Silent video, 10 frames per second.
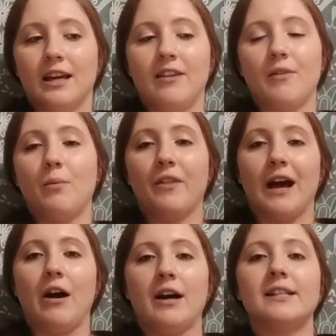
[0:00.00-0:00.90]
even
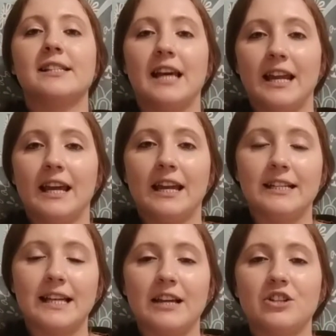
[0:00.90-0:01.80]
without us setting an
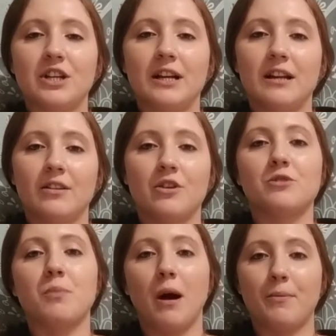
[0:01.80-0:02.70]
intention,
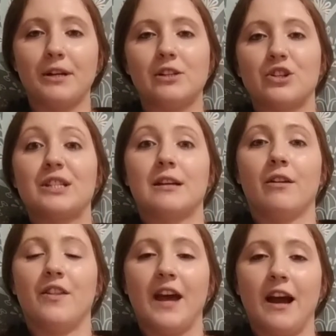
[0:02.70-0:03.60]
those properties are
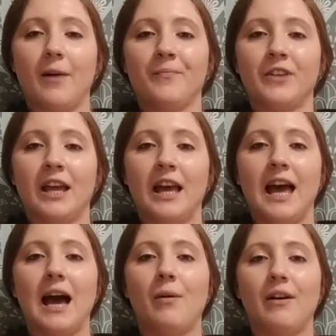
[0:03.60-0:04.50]
still there.
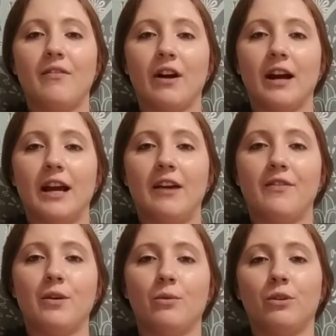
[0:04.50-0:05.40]
However,
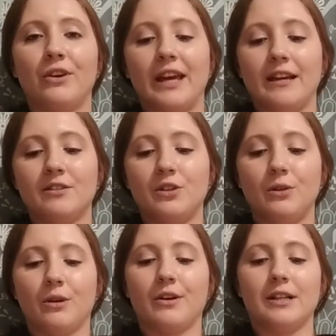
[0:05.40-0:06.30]
if you look
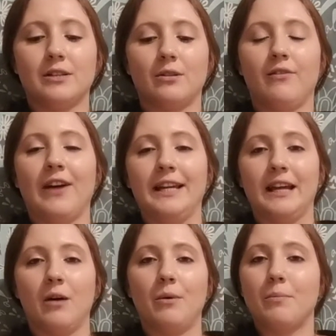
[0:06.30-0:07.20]
into your crystal,
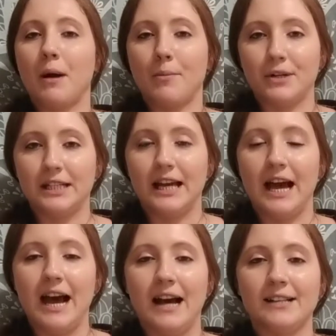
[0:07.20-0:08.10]
finding out what properties it
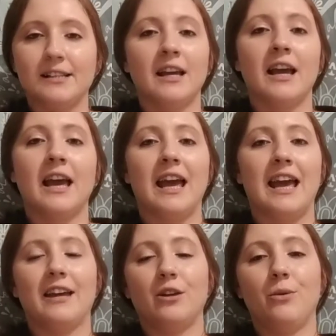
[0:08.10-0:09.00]
has,
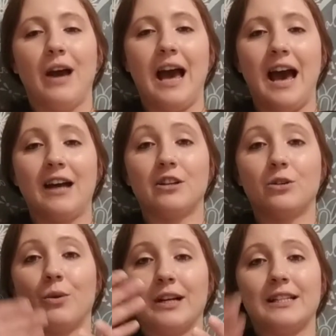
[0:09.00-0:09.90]
and you add
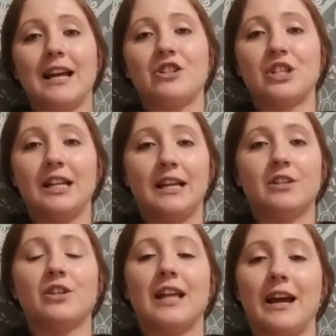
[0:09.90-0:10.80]
your intention
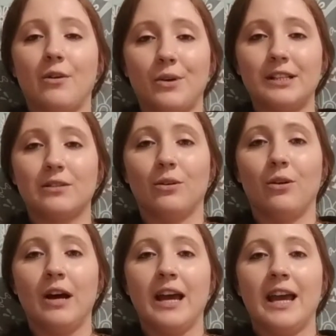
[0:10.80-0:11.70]
into that
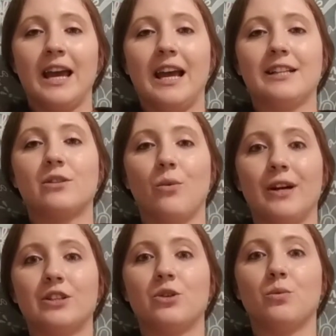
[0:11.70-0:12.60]
crystal, it's
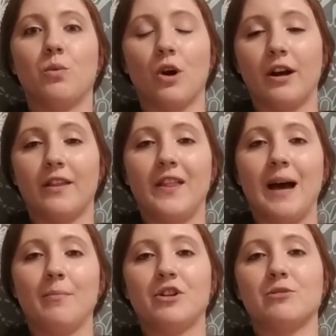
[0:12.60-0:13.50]
going to work
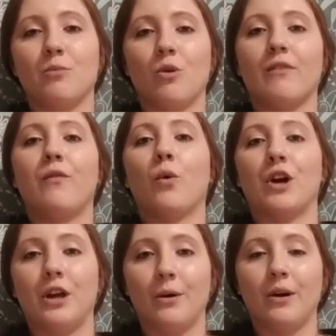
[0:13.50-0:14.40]
that much more
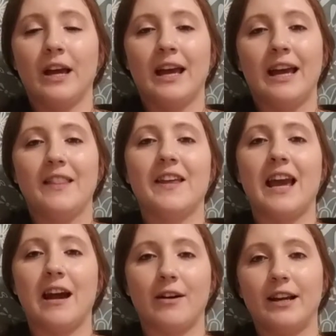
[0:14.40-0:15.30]
for you in
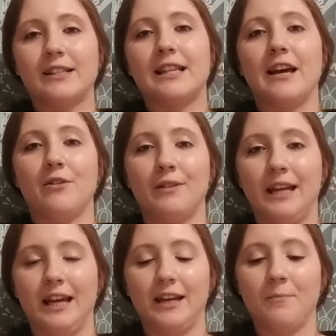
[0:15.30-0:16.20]
the areas that you
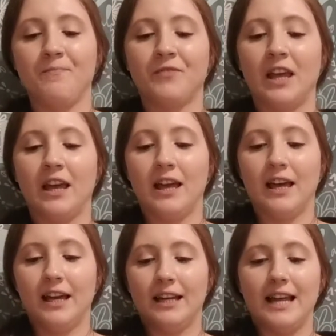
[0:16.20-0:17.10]
need.
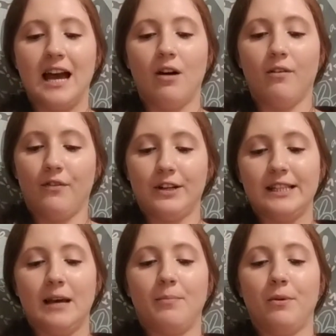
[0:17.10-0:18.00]
Now, for
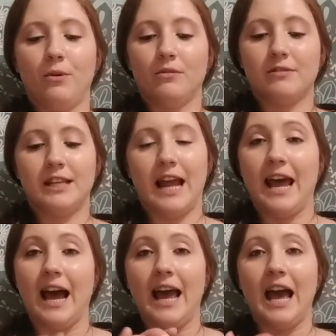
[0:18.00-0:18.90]
example, today I